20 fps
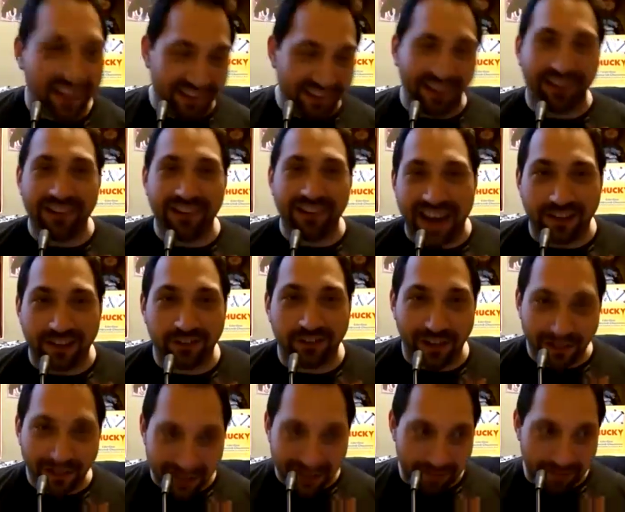they tell you how
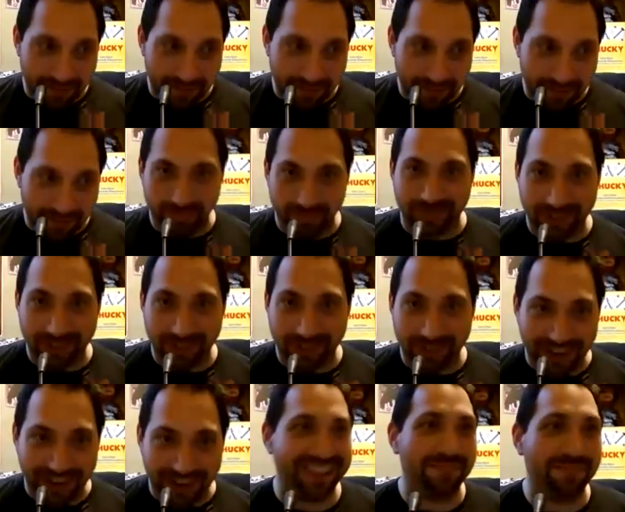Chucky becomes
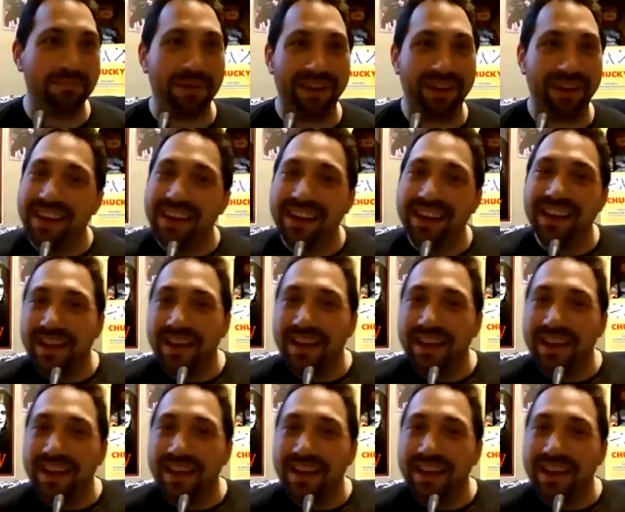Chucky, but